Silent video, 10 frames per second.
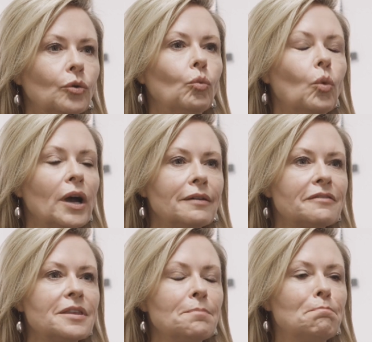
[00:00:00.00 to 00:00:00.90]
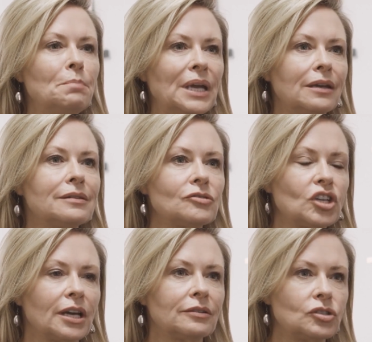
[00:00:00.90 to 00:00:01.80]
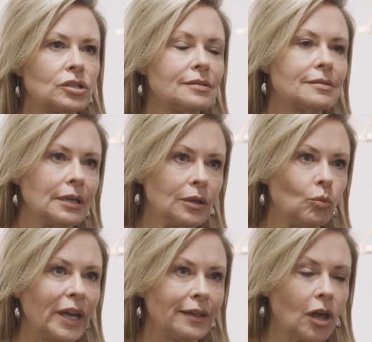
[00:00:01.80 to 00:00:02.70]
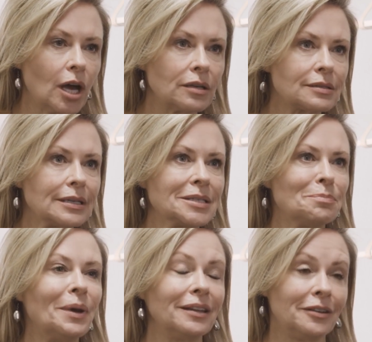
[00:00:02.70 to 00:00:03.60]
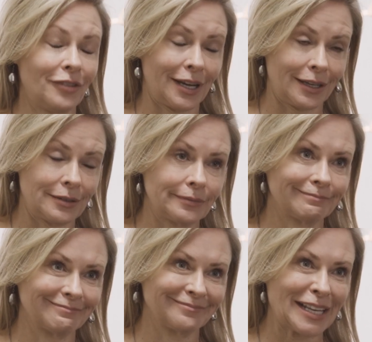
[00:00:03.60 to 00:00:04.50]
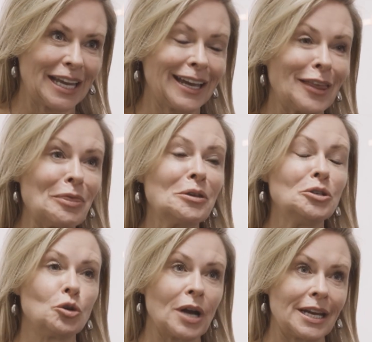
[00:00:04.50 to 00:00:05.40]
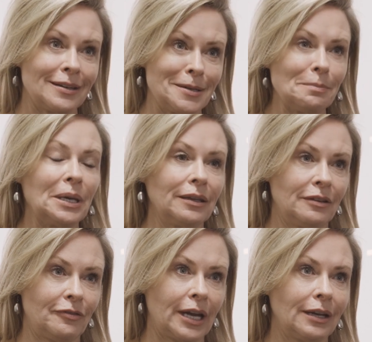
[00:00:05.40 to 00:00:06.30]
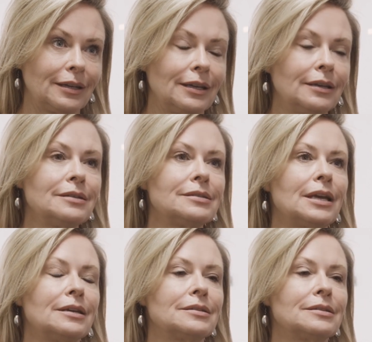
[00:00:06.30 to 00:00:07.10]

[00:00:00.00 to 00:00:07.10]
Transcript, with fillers: One of the biggest challenges in weight loss is belly fat and the dreaded belly fat. It is a